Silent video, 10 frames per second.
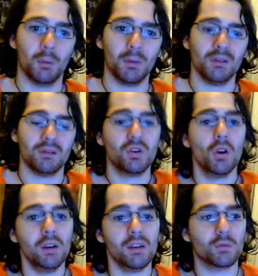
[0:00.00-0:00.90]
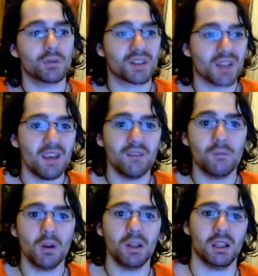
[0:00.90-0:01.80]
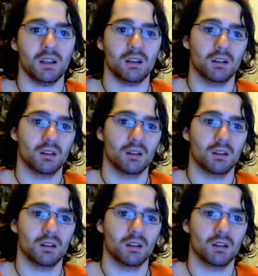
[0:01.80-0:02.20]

I mean, surely this would save money.